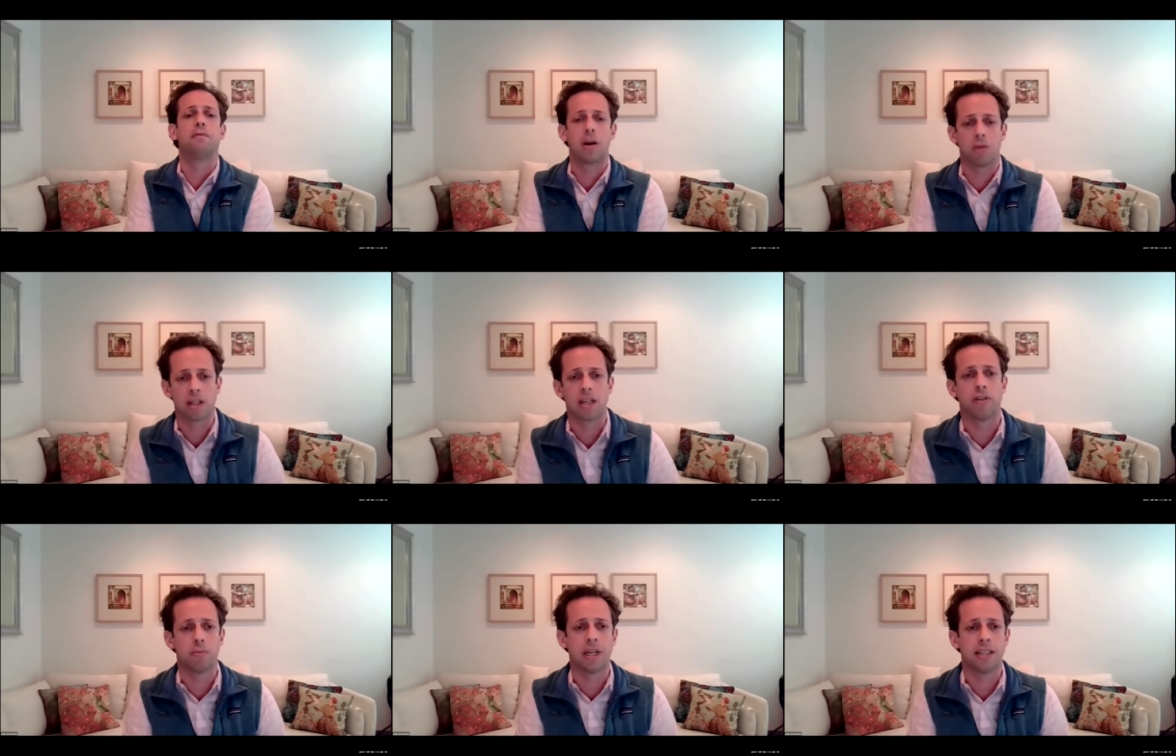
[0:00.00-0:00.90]
federal
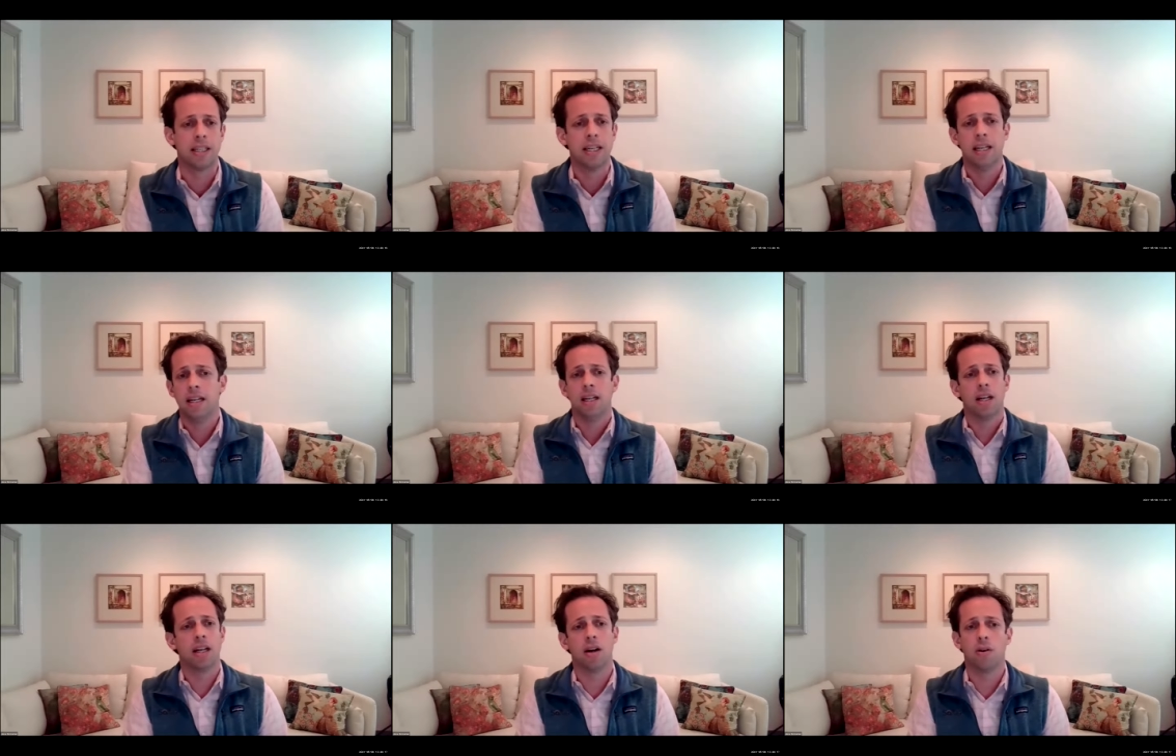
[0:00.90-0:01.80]
government.
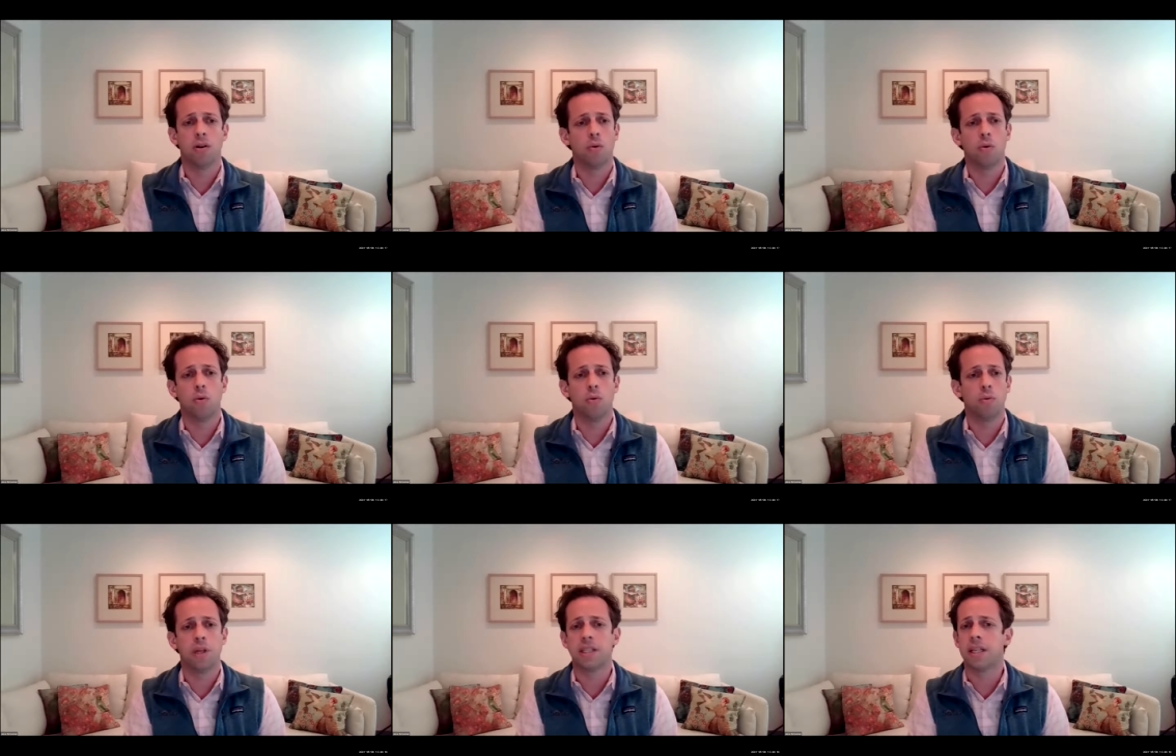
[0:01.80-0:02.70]

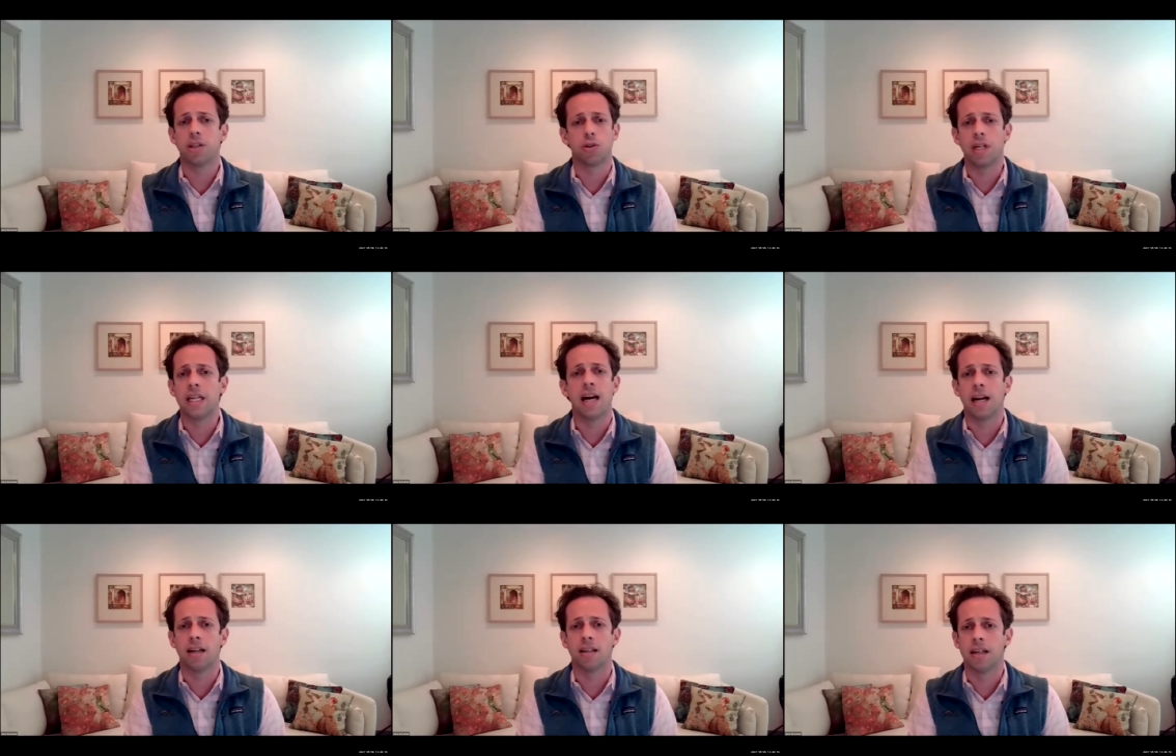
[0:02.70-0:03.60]
This industry did
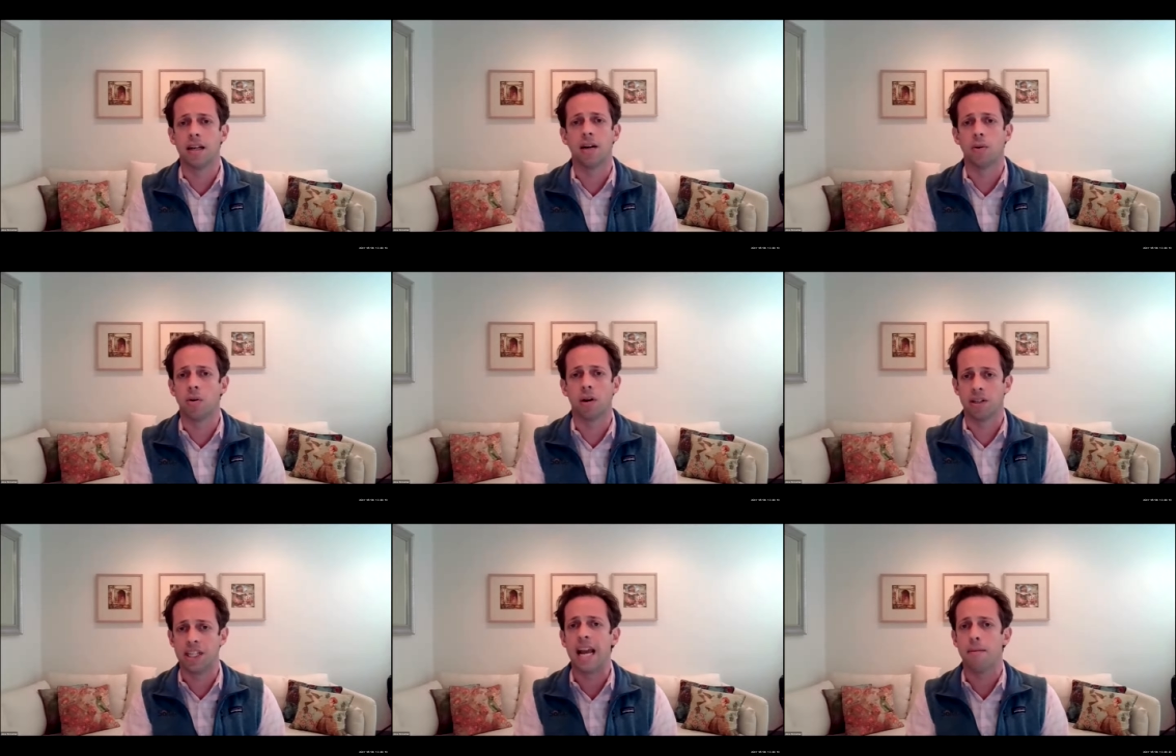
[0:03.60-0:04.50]
not, we were
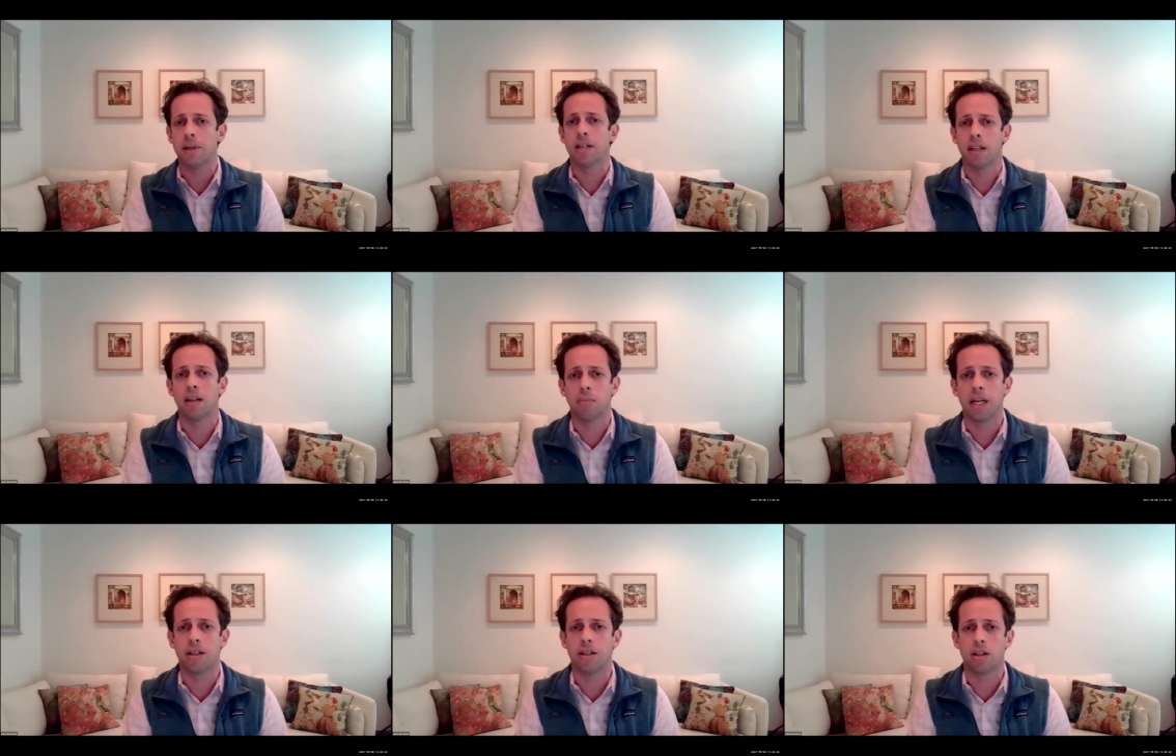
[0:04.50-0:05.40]
dampened a little
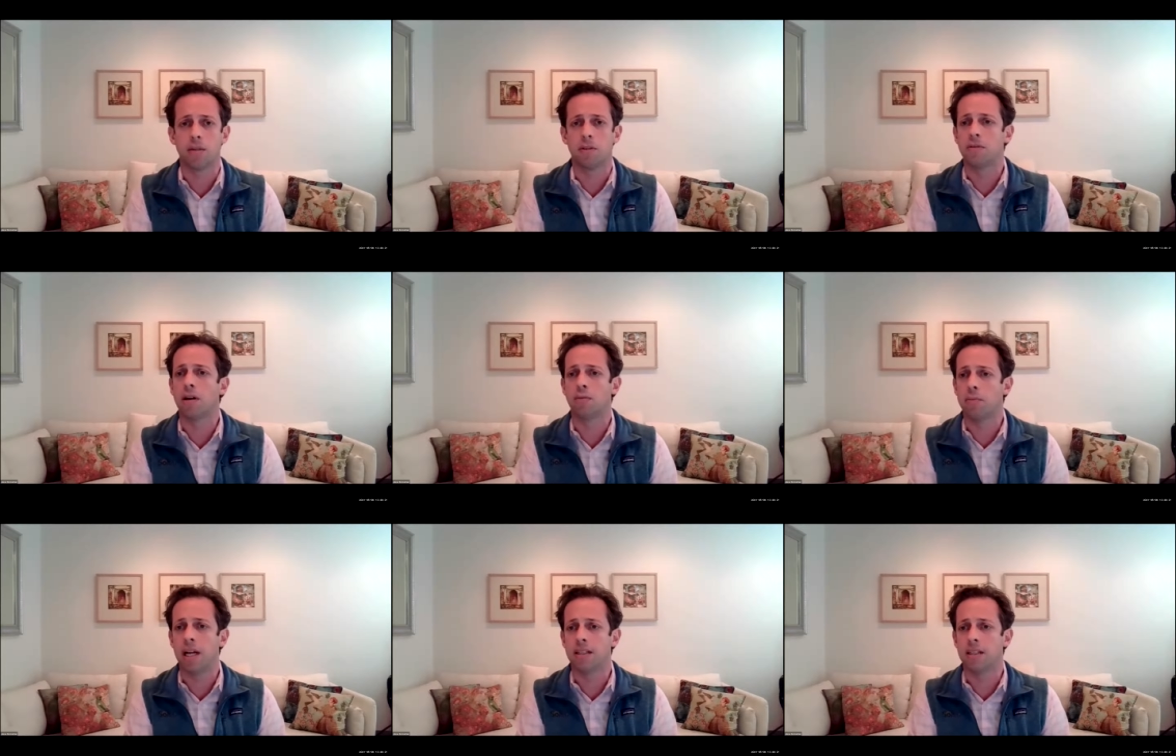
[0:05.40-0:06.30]
bit in terms of our
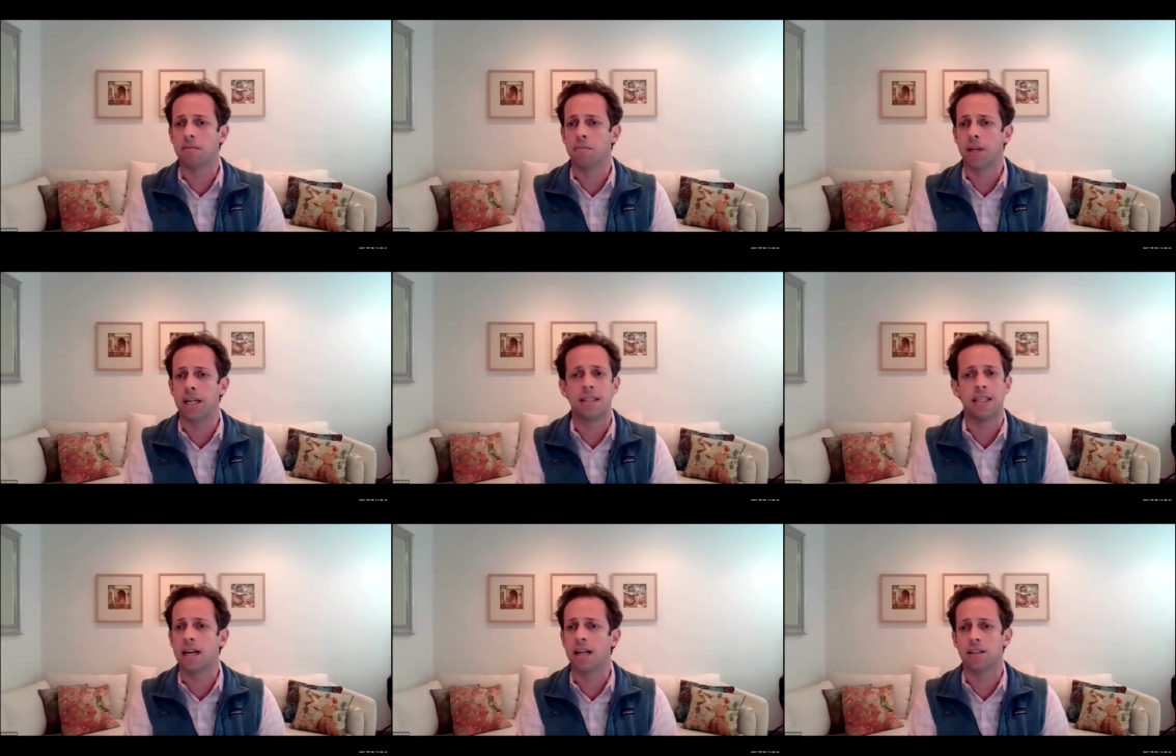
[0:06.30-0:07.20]
momentum, but it
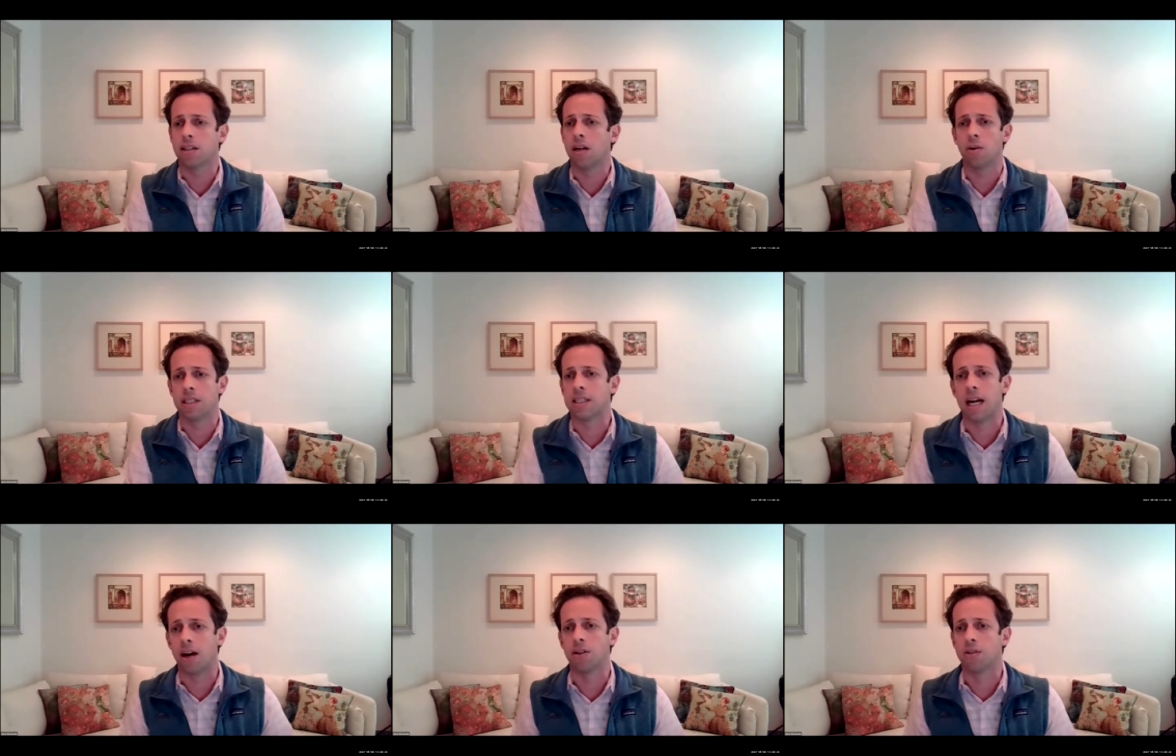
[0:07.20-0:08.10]
did not slow us
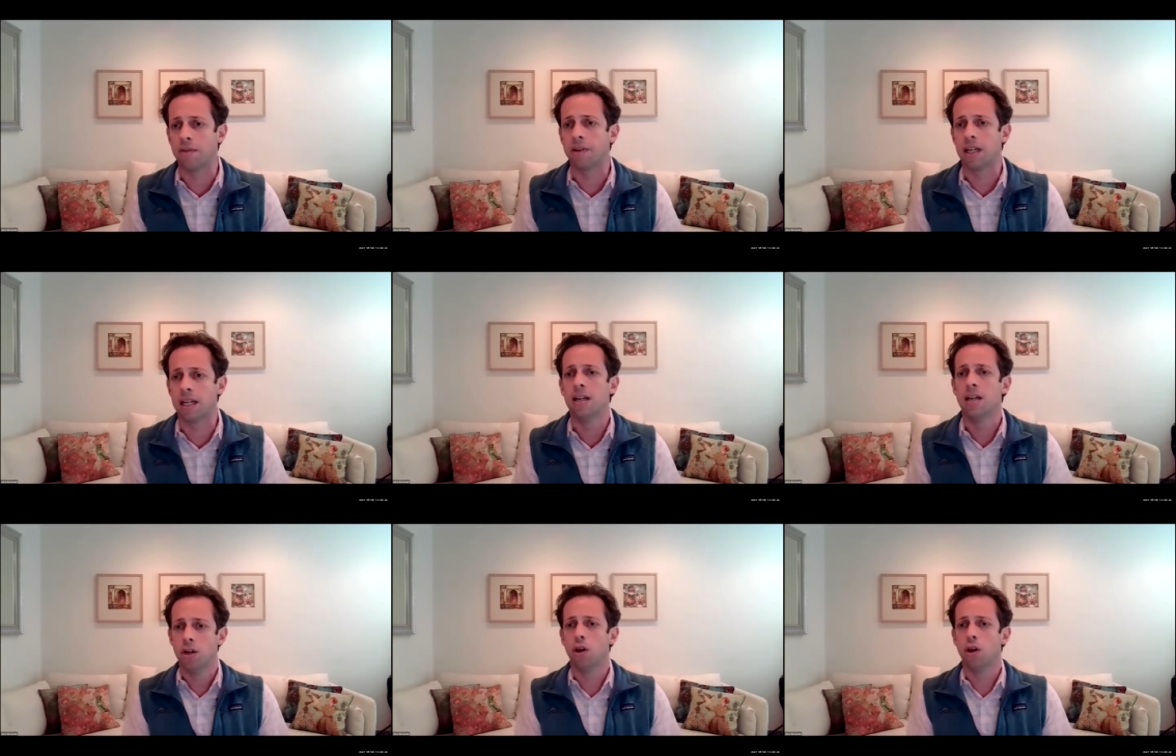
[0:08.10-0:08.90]
down. So I feel like